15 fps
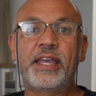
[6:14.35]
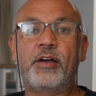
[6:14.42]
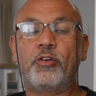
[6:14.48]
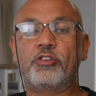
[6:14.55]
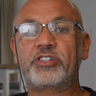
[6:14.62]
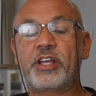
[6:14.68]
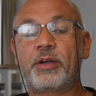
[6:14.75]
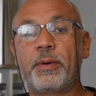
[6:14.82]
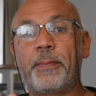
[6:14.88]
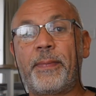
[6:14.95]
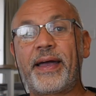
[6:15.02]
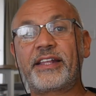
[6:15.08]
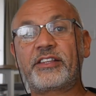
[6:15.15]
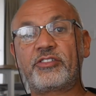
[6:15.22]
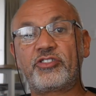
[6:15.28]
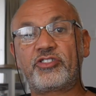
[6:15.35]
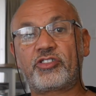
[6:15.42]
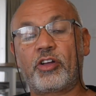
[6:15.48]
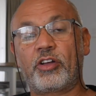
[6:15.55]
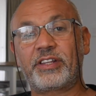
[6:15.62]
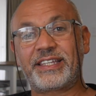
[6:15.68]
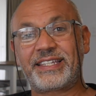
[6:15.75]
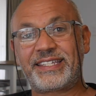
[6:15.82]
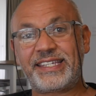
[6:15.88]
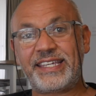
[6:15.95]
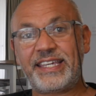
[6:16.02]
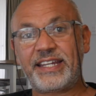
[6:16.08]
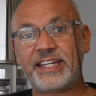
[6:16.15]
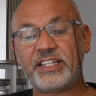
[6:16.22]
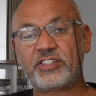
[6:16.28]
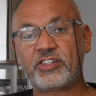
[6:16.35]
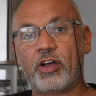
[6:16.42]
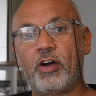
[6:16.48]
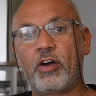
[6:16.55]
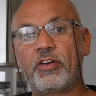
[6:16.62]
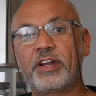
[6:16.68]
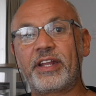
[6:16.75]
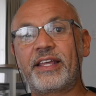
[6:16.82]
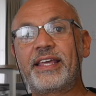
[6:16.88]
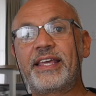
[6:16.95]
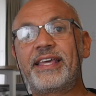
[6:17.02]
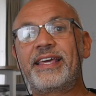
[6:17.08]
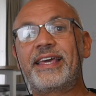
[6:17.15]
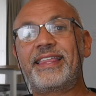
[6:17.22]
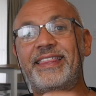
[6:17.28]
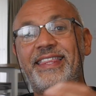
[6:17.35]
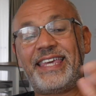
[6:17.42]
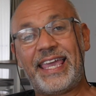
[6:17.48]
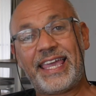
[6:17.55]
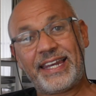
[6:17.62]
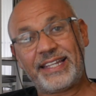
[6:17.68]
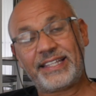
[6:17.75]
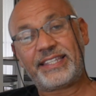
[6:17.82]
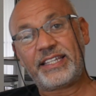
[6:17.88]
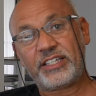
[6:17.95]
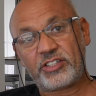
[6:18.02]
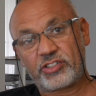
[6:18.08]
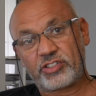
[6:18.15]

Also about to start a series on the editing